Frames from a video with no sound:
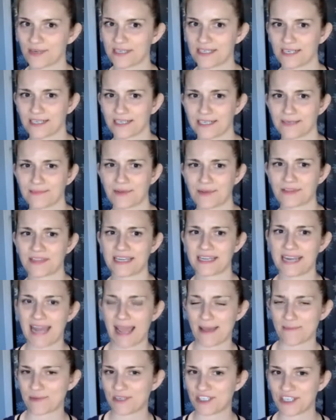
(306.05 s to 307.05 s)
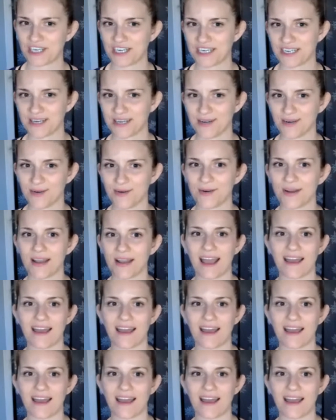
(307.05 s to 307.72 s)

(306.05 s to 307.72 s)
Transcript: we talked about the nappuccino,